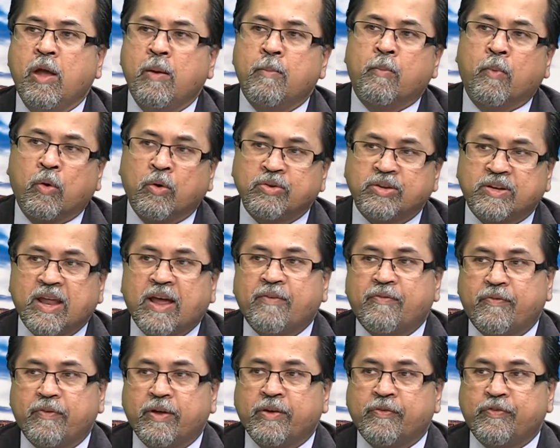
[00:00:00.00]
most
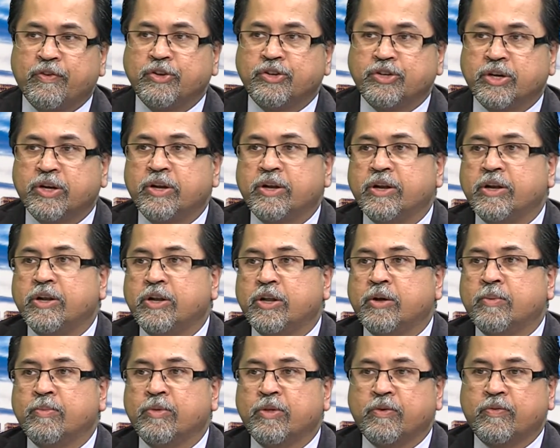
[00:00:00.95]
efficient in
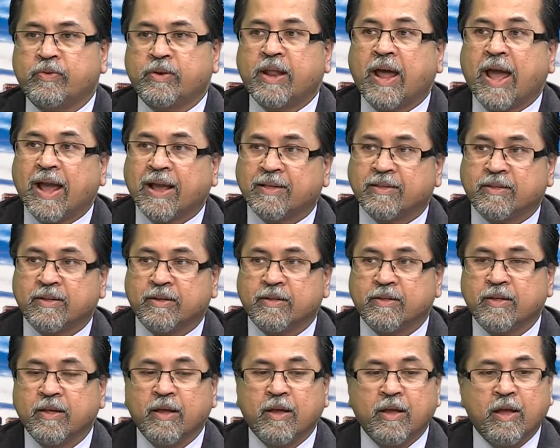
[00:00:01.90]
terms of
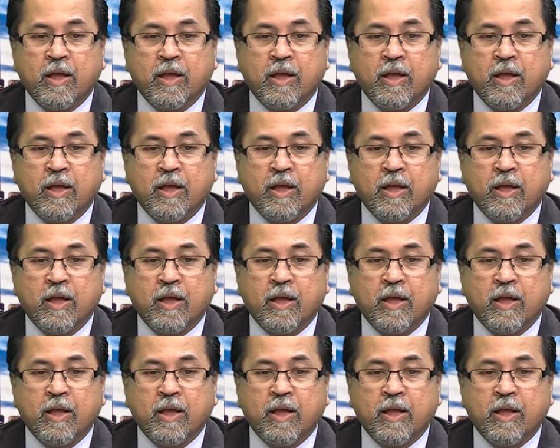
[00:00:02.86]
taxes.